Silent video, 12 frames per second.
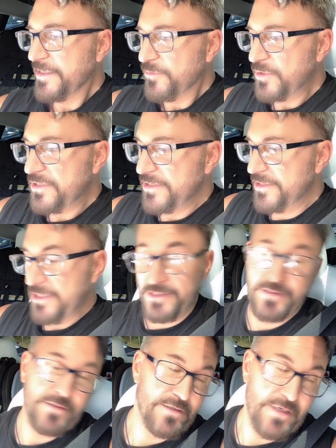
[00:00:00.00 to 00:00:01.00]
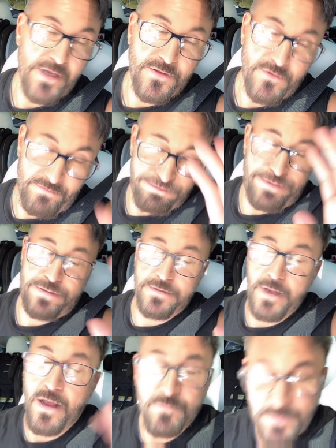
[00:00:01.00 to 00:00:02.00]
which is just another
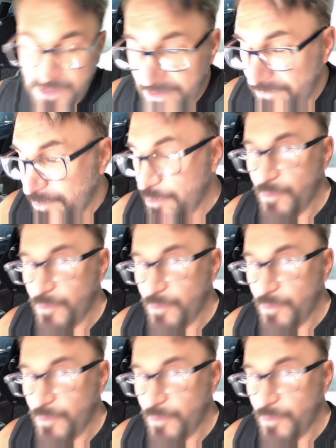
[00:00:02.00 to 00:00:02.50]
unbelievable,